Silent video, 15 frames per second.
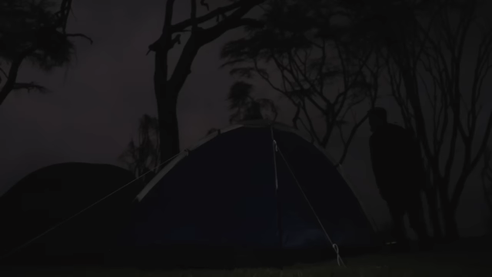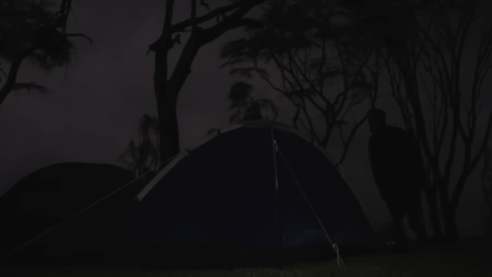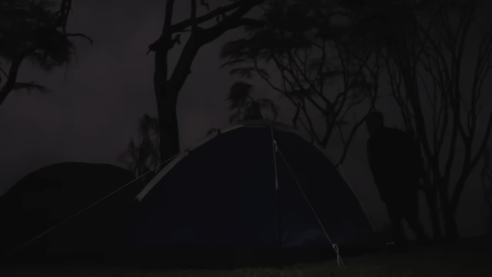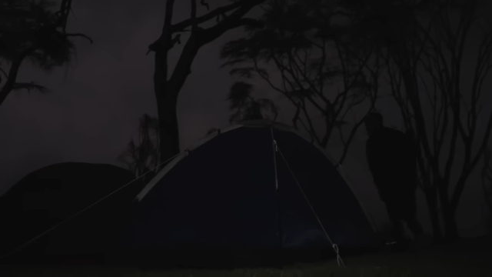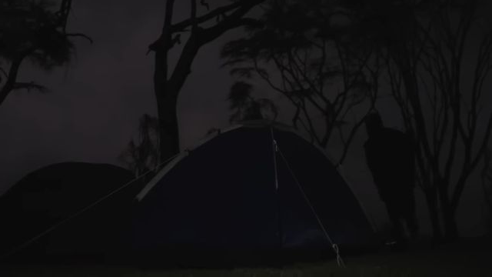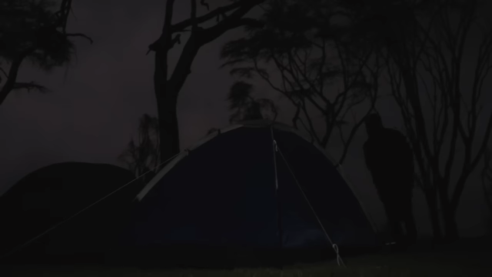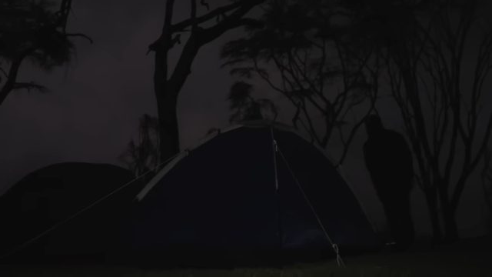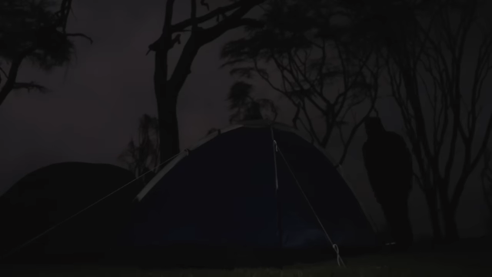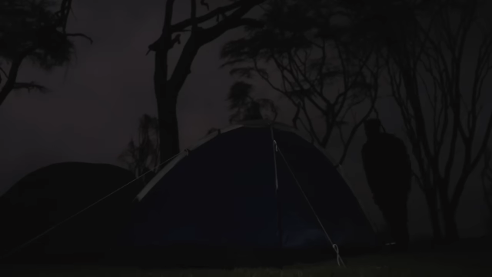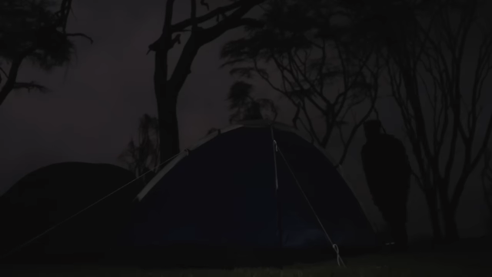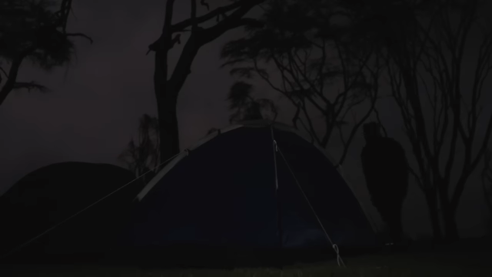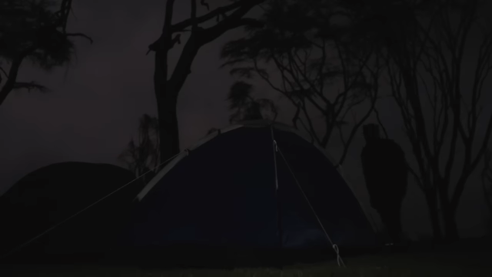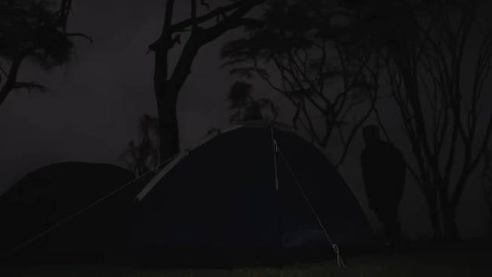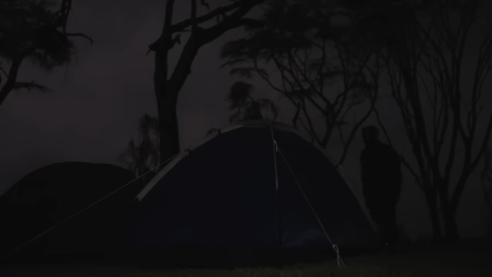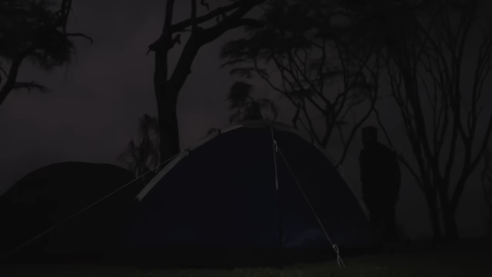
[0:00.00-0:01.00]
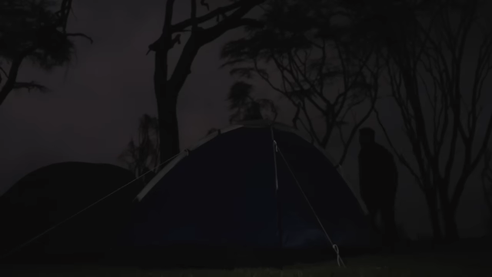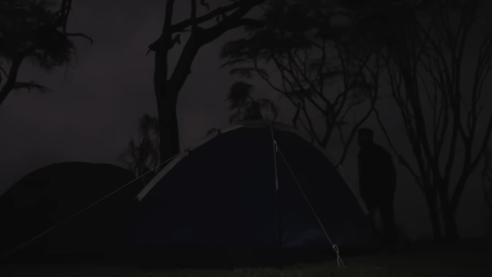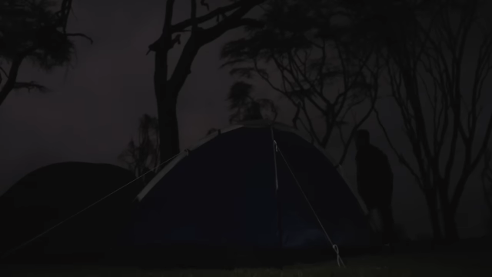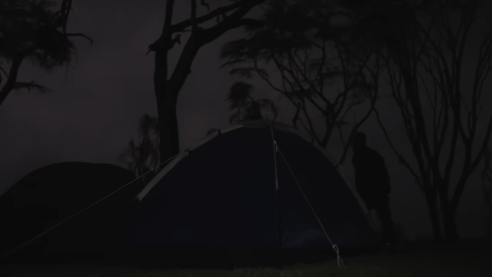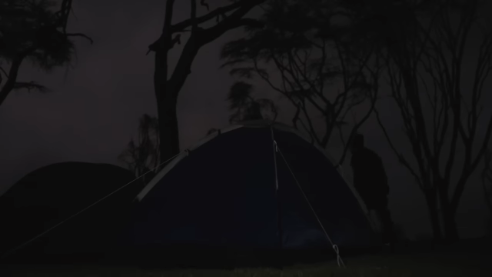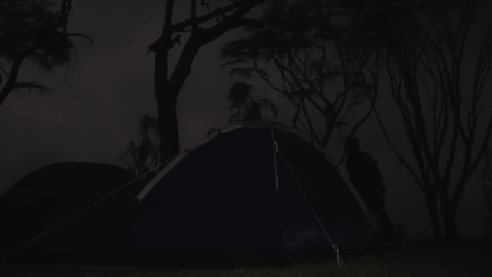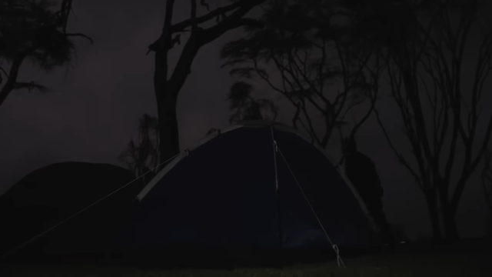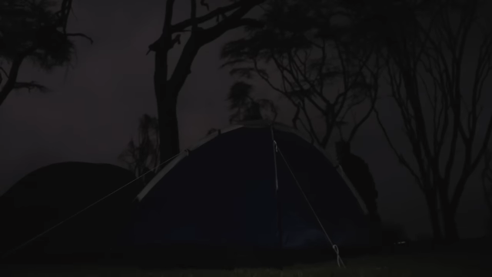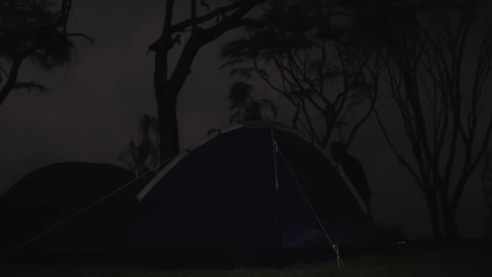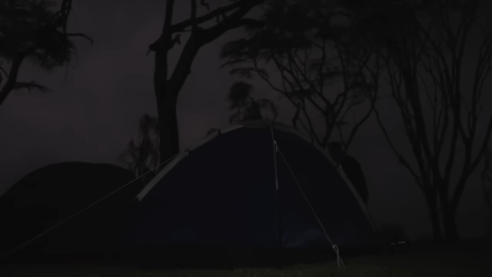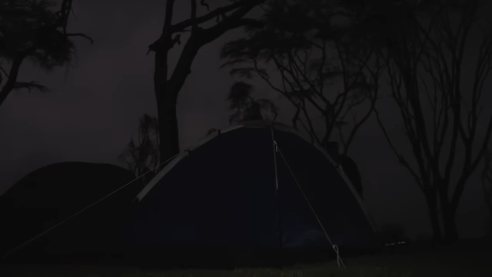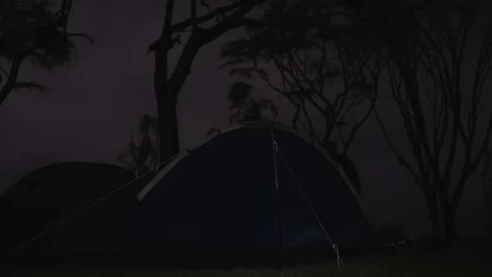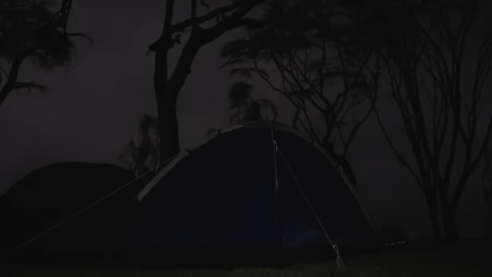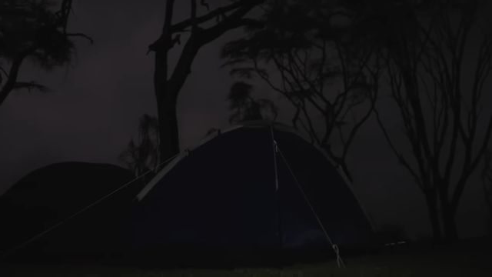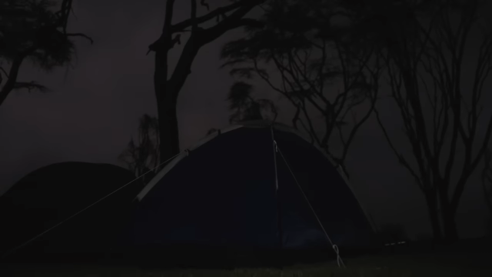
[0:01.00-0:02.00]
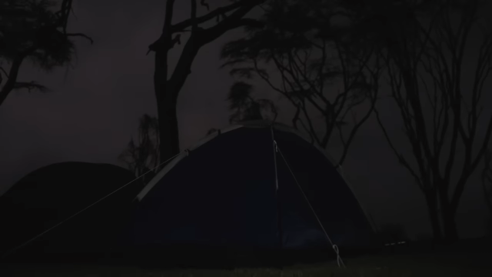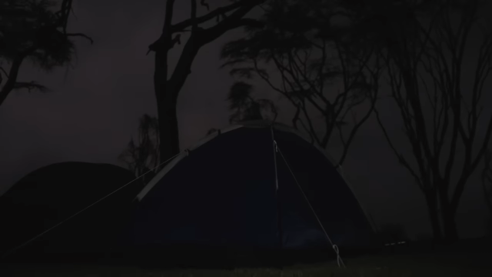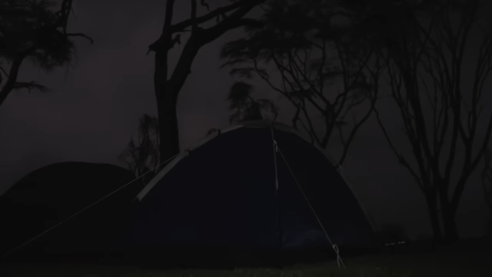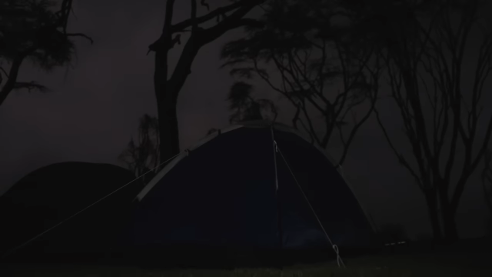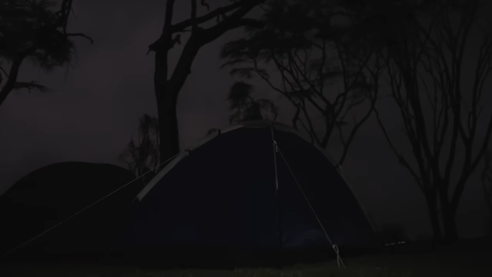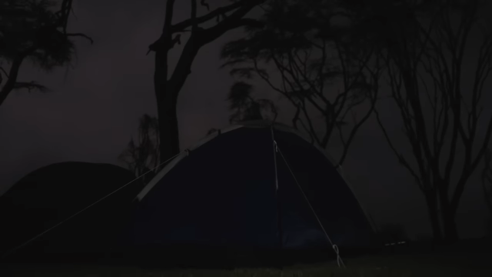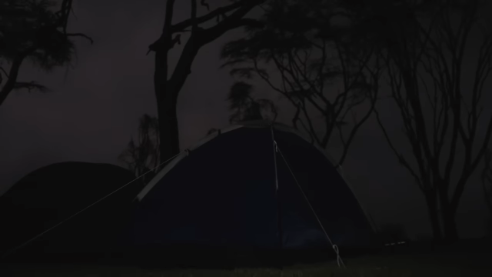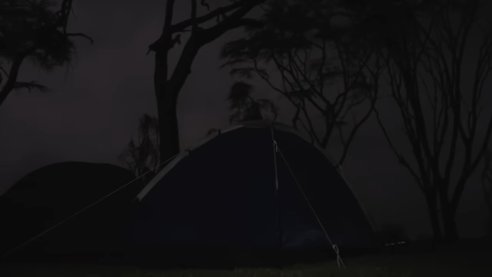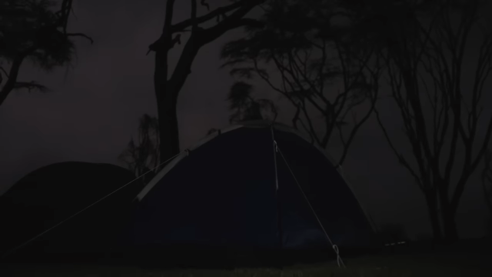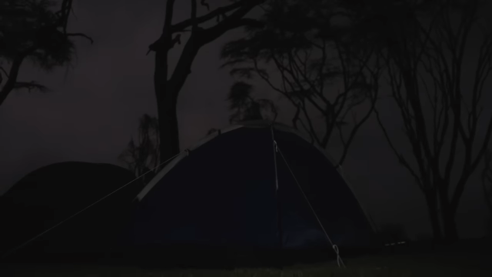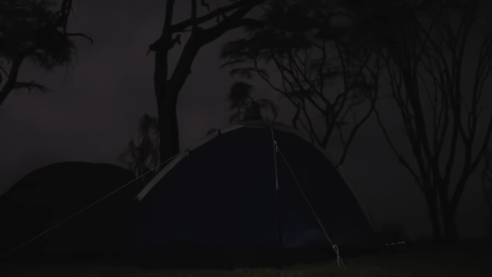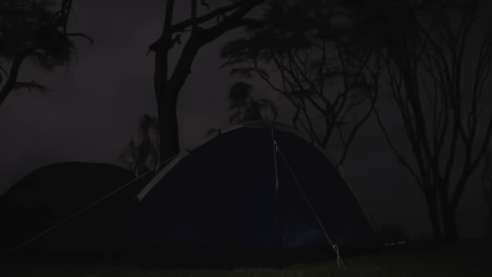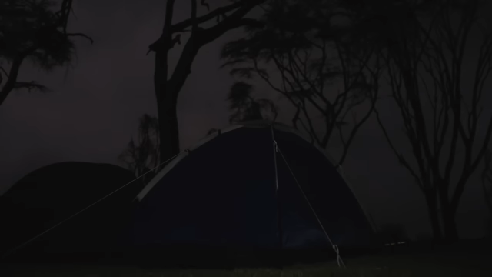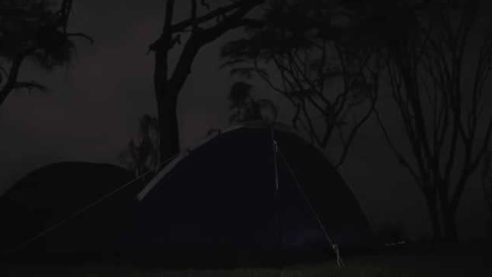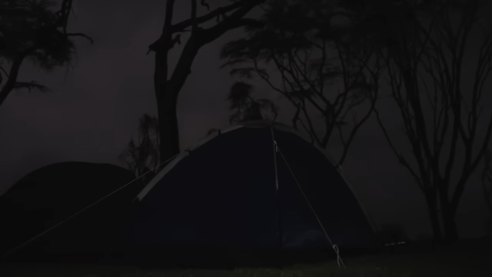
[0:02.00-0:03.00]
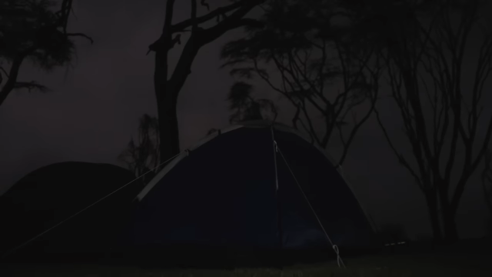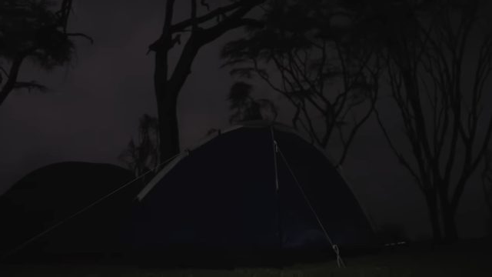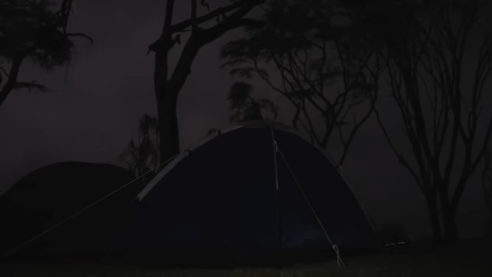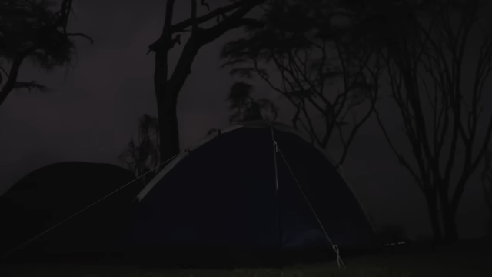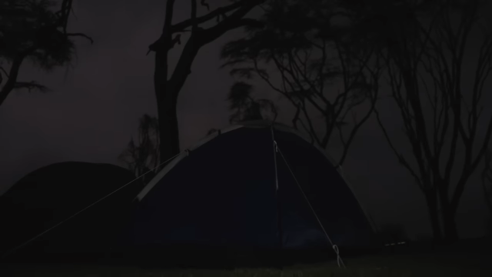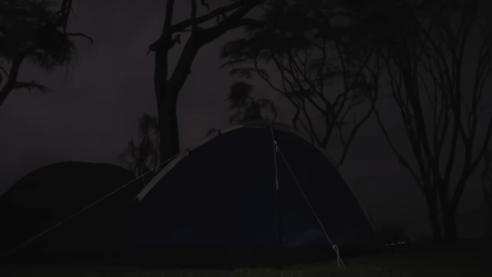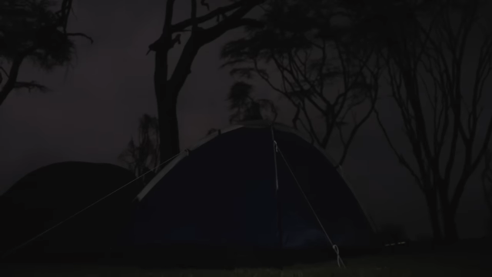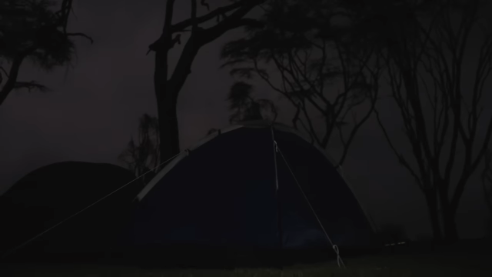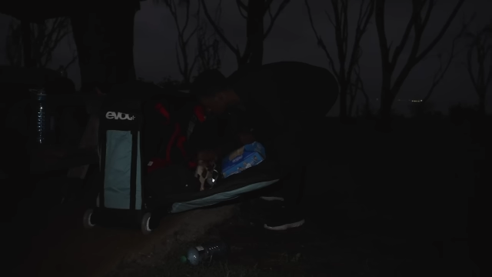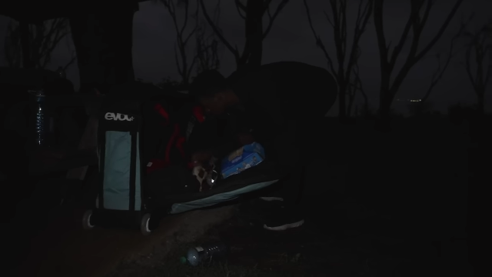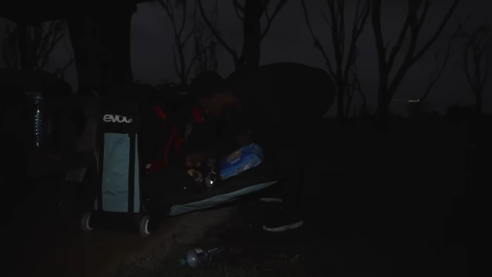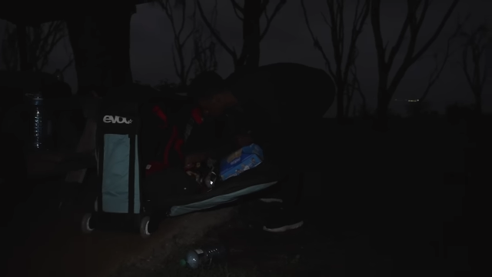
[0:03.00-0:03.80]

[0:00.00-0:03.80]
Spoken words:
[unreadable: no face in view]